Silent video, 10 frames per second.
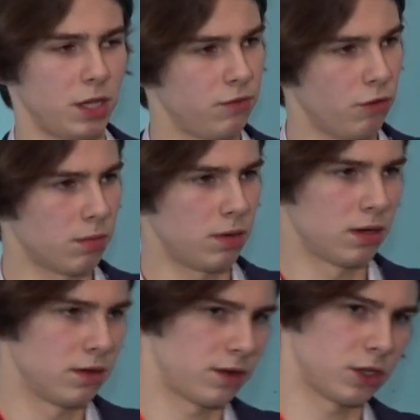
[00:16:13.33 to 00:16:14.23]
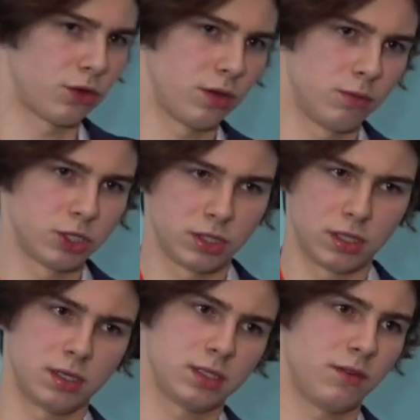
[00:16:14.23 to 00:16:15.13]
UI,
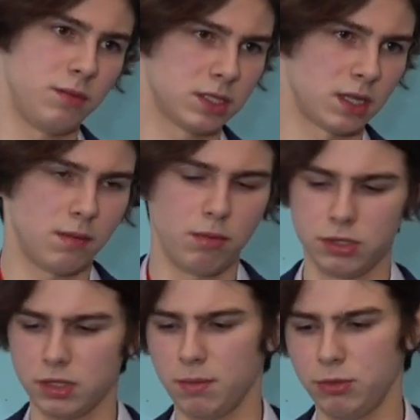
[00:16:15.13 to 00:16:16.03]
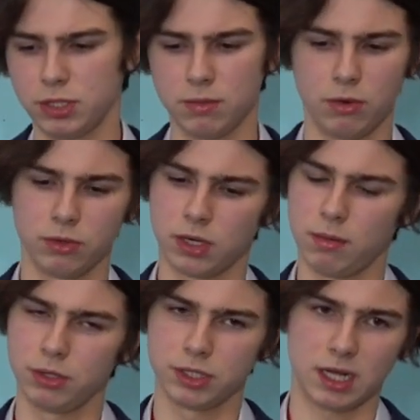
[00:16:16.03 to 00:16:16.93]
and this is a big platform
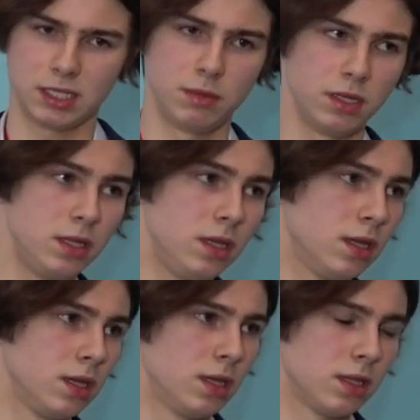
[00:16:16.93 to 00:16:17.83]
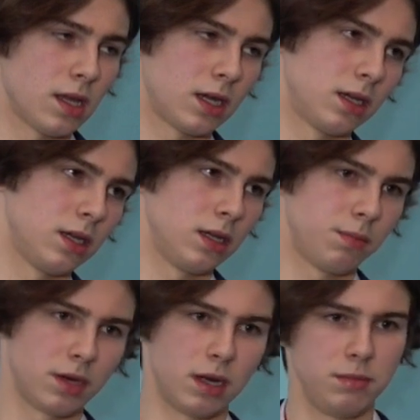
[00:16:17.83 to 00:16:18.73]
that allows to work
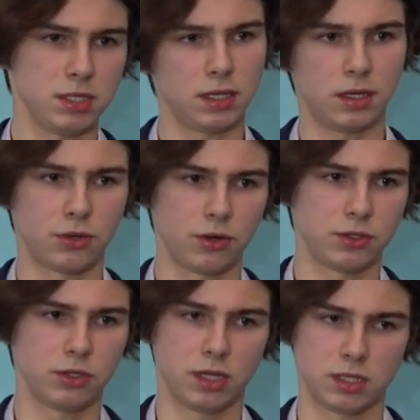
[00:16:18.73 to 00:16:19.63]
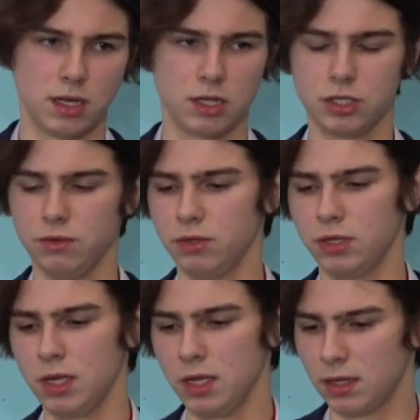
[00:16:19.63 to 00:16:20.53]
jointly for leads and for
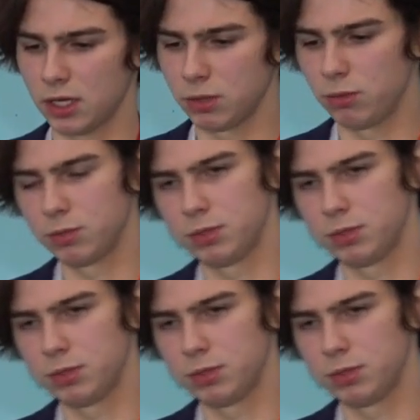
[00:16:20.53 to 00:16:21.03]
programmers